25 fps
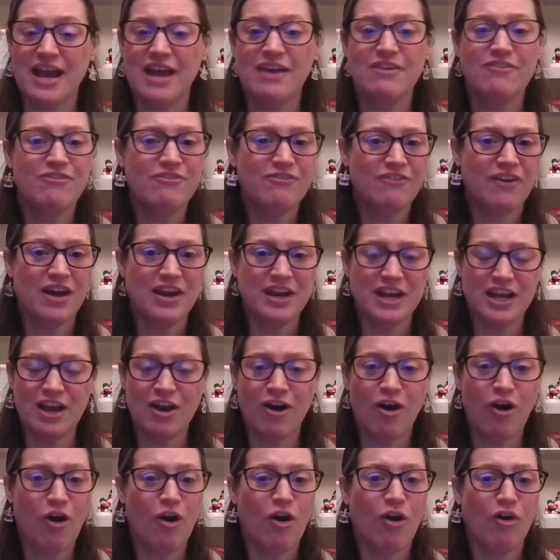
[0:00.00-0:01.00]
and
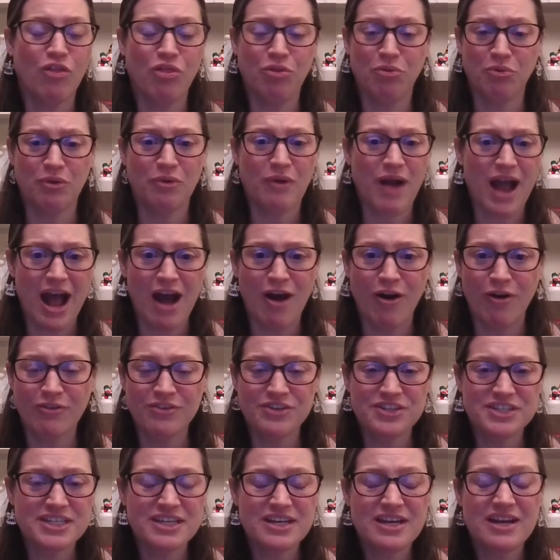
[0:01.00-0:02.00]
funny all
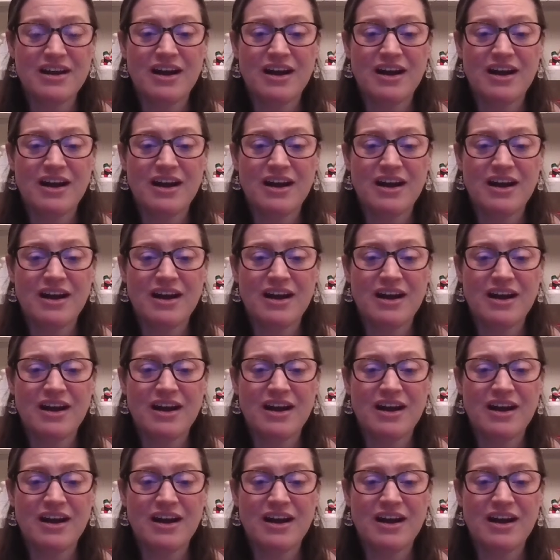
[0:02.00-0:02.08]
throughout.